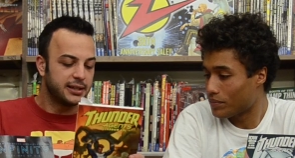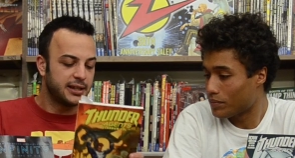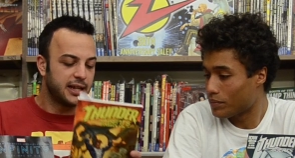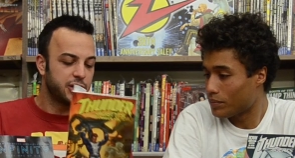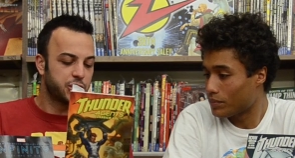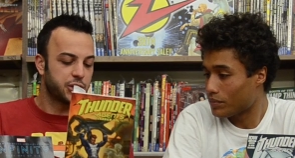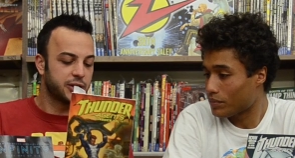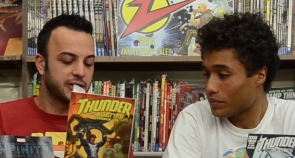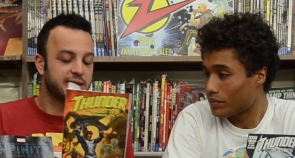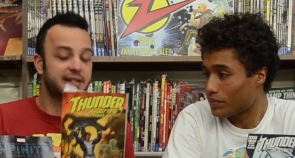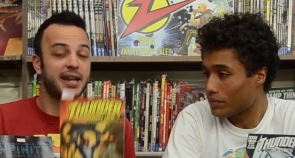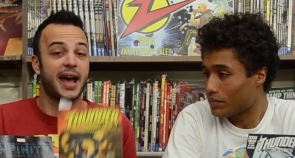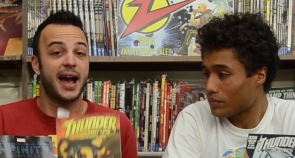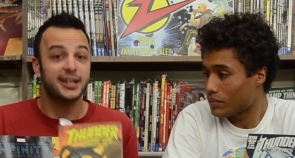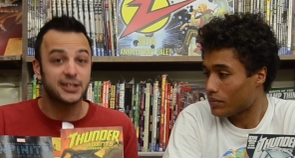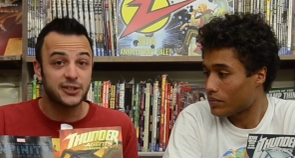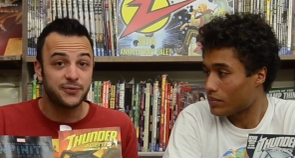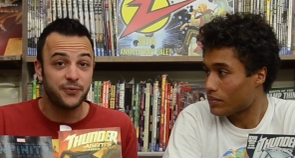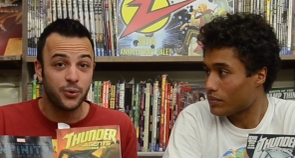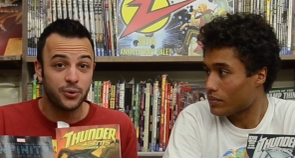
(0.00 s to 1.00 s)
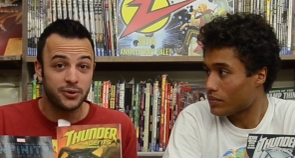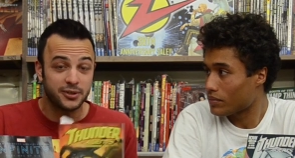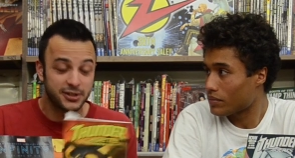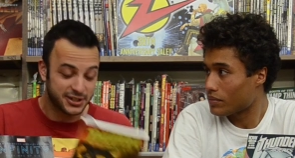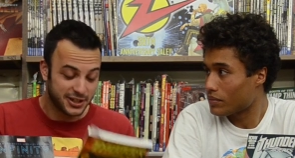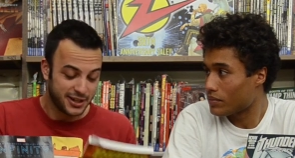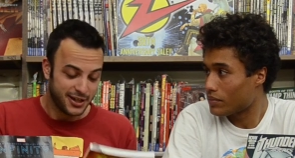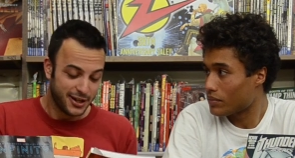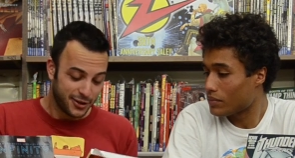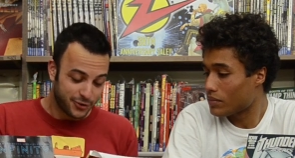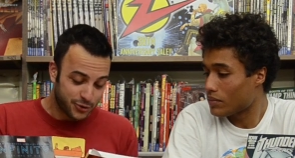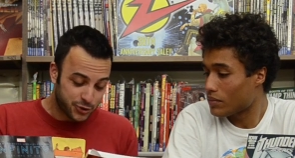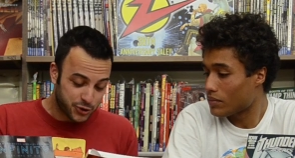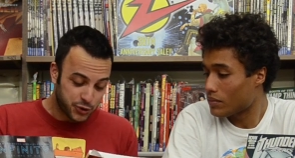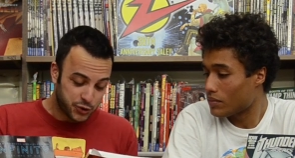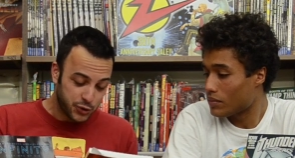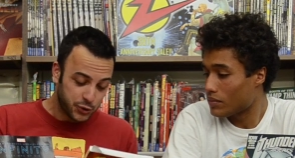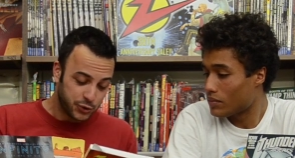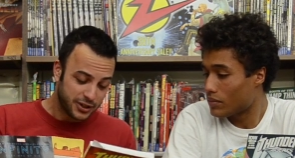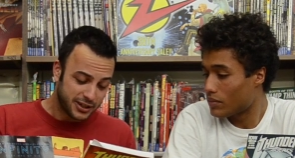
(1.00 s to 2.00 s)
Speaker 1: Nations task force. There's
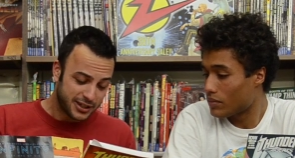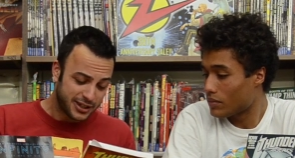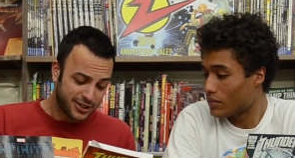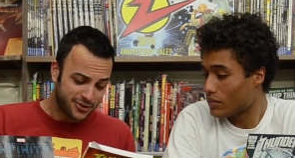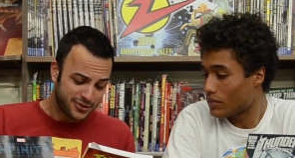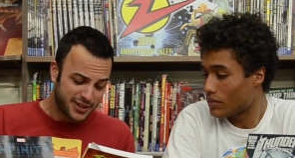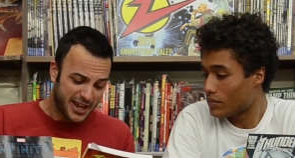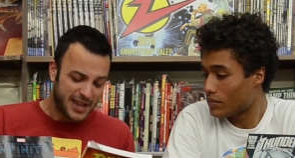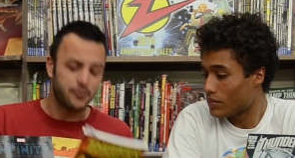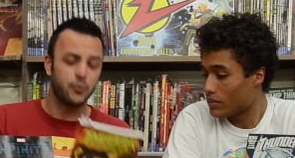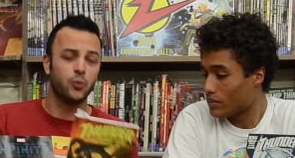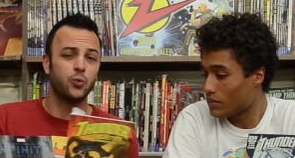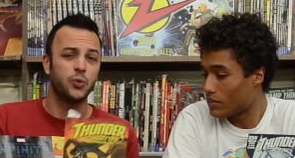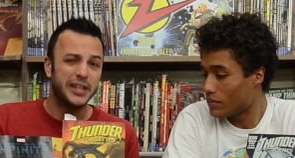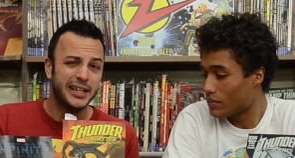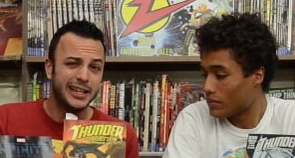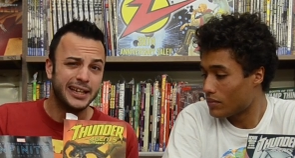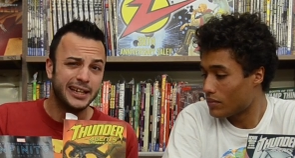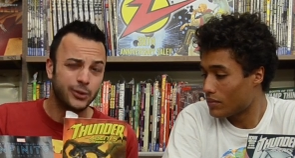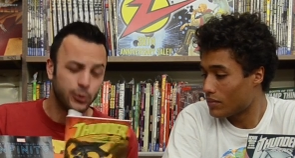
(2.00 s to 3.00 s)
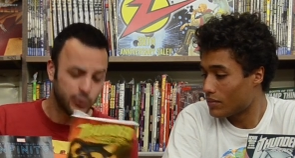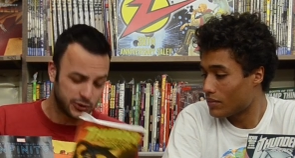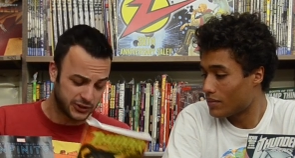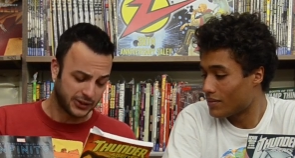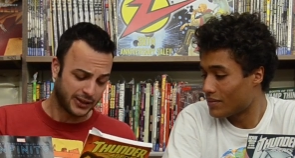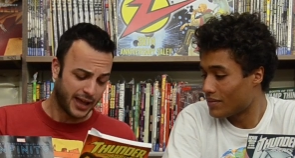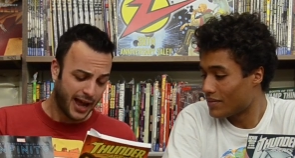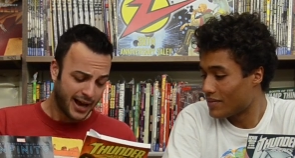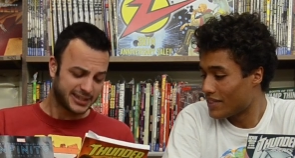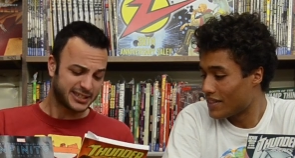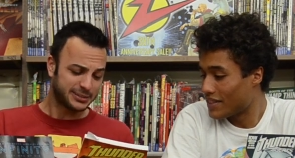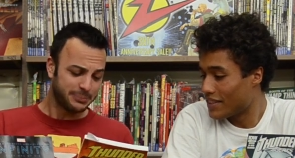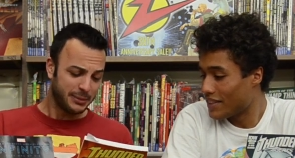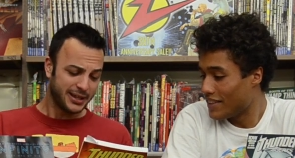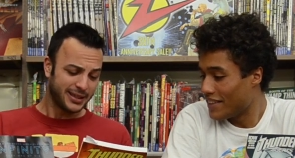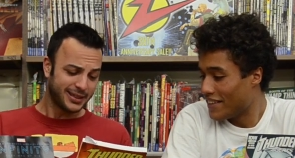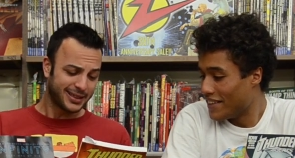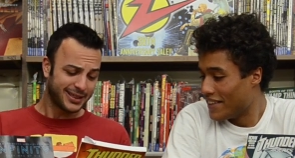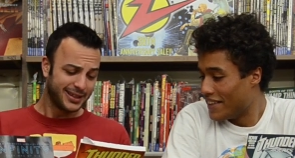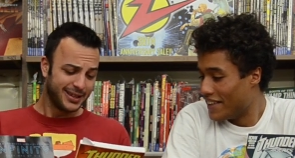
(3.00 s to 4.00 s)
a dude in here named Weed who's a
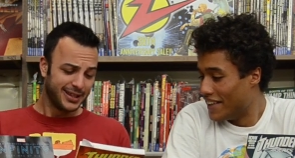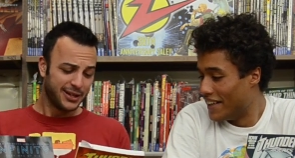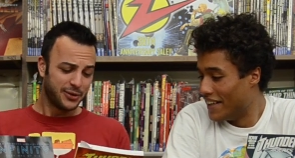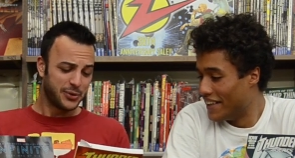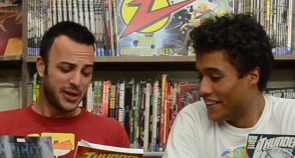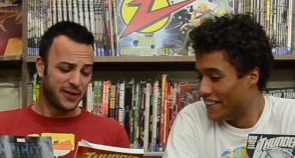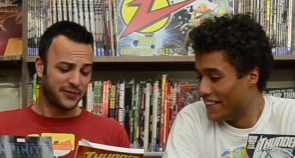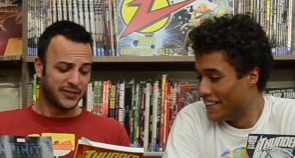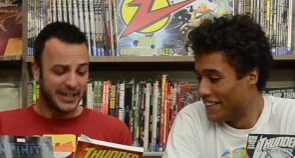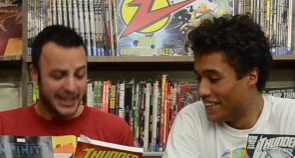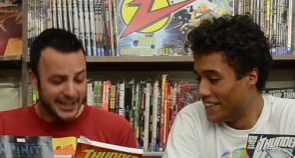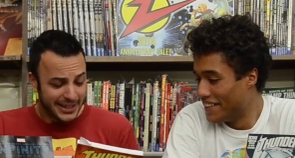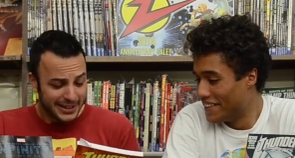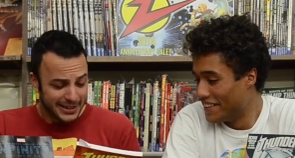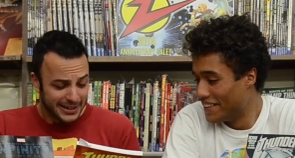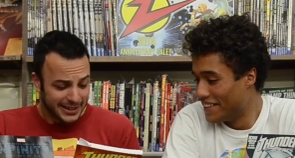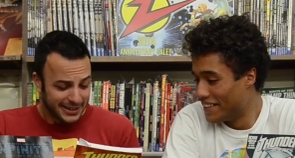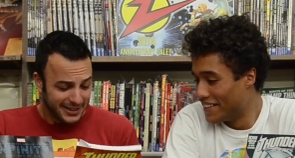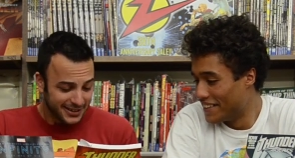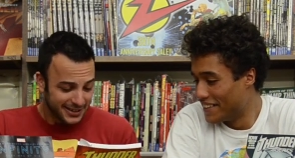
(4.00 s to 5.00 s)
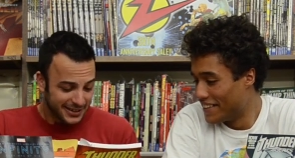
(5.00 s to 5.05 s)
locksmith. We have Kitten,